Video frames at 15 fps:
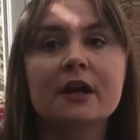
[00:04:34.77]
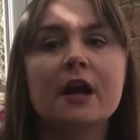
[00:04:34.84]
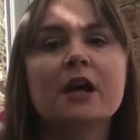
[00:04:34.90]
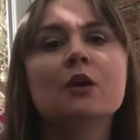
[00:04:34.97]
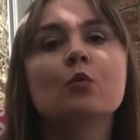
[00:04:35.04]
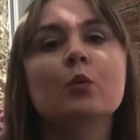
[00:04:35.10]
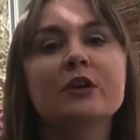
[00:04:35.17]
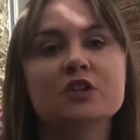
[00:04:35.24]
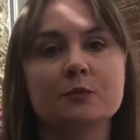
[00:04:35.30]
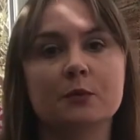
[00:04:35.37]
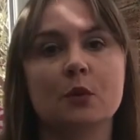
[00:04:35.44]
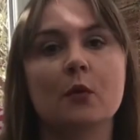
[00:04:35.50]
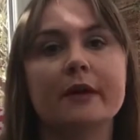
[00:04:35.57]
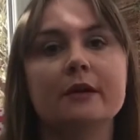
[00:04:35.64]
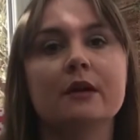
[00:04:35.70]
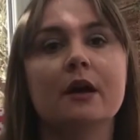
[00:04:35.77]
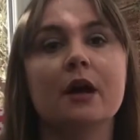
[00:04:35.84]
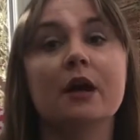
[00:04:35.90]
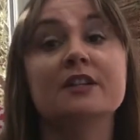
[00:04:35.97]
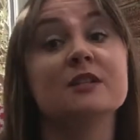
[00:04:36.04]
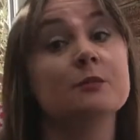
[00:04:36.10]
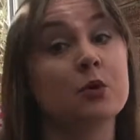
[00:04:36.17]
and at which point
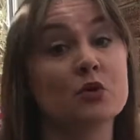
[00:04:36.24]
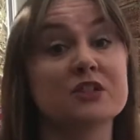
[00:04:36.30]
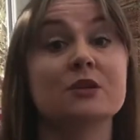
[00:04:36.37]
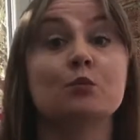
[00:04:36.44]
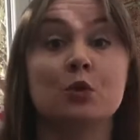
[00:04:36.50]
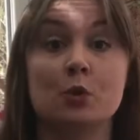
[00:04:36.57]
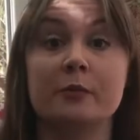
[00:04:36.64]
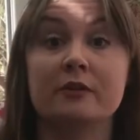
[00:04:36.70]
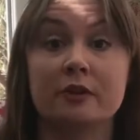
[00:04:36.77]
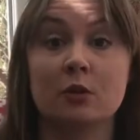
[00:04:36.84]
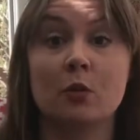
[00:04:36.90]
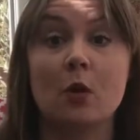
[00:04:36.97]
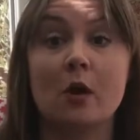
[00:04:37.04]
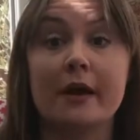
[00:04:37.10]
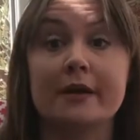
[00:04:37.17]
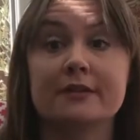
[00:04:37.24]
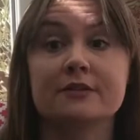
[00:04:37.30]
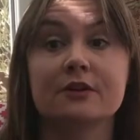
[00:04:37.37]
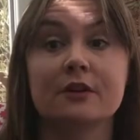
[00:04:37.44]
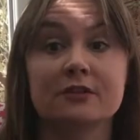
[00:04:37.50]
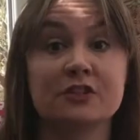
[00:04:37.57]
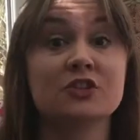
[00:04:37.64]
a deposit will be required
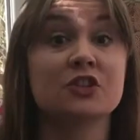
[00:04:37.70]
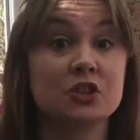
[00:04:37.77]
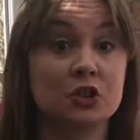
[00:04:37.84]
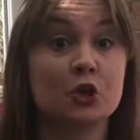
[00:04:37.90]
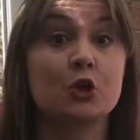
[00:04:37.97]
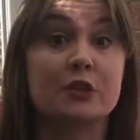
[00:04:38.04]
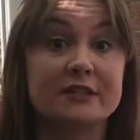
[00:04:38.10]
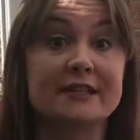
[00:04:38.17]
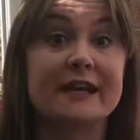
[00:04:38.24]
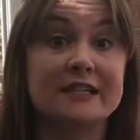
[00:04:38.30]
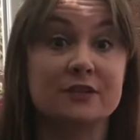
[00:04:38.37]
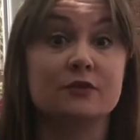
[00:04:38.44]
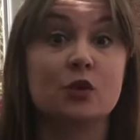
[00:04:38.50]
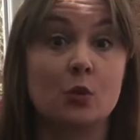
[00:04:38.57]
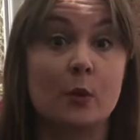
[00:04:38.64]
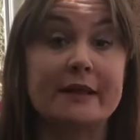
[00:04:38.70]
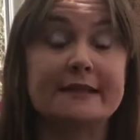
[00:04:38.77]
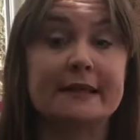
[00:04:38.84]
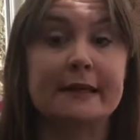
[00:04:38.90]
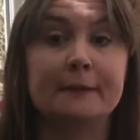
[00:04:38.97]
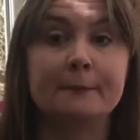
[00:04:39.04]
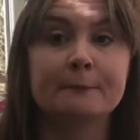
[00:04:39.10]
to secure the date of your
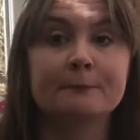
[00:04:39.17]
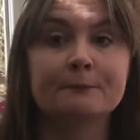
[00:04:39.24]
wedding.